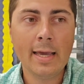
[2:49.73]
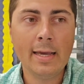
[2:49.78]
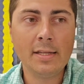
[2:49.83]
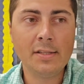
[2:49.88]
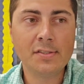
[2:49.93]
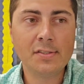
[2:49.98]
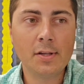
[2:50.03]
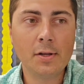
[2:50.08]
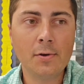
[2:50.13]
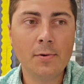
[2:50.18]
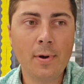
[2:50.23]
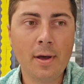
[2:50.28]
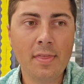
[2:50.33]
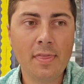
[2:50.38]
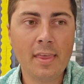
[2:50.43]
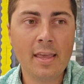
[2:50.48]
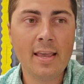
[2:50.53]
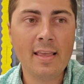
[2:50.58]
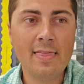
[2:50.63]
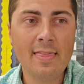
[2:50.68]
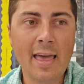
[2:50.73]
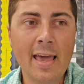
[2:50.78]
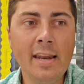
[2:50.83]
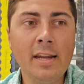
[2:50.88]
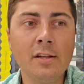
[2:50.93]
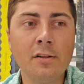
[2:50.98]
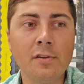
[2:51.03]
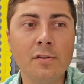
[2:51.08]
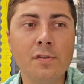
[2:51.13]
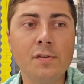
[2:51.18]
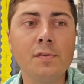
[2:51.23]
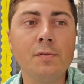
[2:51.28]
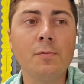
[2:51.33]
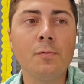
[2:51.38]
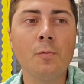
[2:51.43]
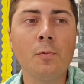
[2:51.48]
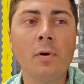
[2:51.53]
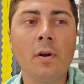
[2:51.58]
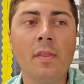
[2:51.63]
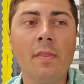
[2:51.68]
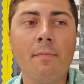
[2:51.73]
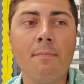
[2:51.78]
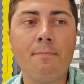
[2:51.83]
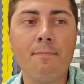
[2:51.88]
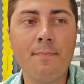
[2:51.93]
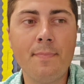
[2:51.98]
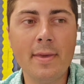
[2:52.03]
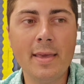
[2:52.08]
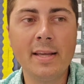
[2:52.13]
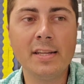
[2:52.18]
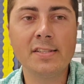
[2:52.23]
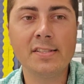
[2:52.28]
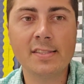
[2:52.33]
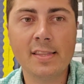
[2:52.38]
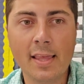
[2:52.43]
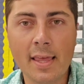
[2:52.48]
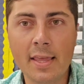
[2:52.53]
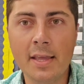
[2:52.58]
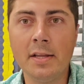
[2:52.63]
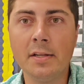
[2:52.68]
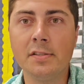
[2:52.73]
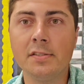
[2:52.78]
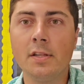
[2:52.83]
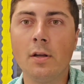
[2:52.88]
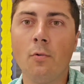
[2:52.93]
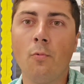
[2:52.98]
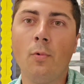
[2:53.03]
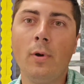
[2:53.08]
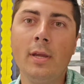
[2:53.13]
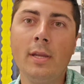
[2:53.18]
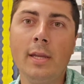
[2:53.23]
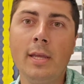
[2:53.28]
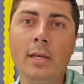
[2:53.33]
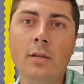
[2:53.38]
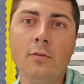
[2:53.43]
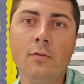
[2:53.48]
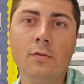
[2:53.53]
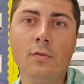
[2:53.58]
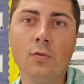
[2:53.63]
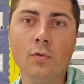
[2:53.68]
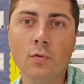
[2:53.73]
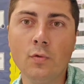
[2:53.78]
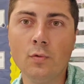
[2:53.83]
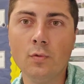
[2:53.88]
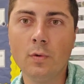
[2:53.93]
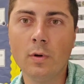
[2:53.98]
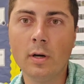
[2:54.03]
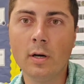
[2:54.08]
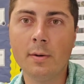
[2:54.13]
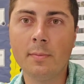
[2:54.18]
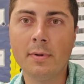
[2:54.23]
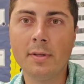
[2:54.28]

And so I think that is one of the biggest things that we need to